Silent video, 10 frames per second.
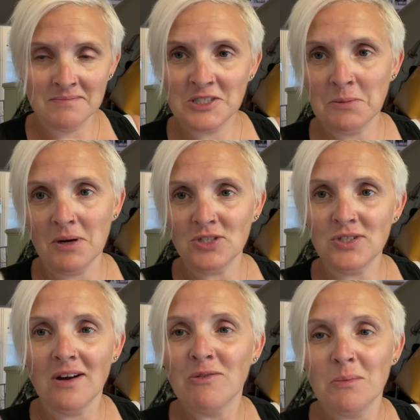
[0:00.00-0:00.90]
so much
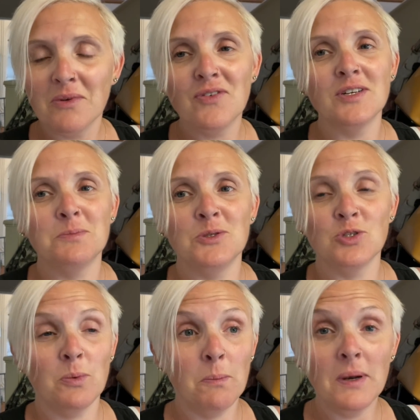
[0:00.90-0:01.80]
stuff when we've first been
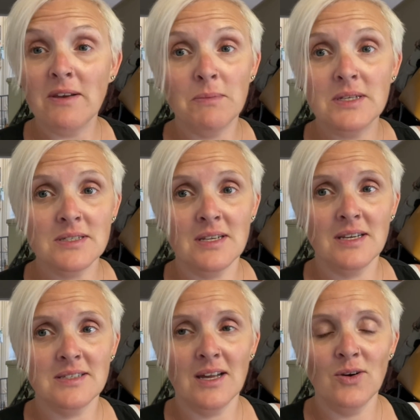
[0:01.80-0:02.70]
shopping. Believe me, it doesn't
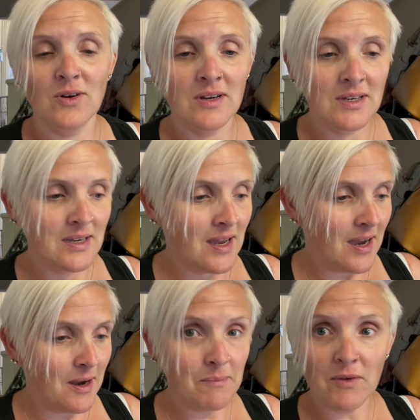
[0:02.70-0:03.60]
last that long.
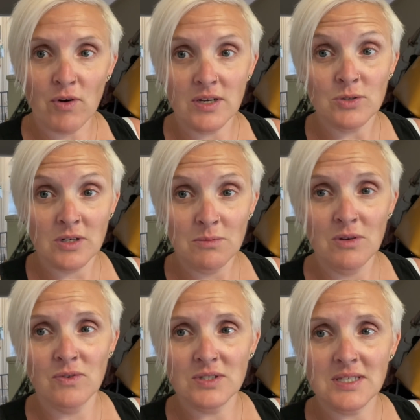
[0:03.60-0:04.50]
Right, so I'm going to
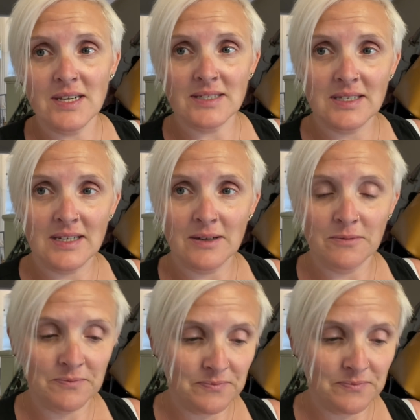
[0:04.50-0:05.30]
move on to the next thing now.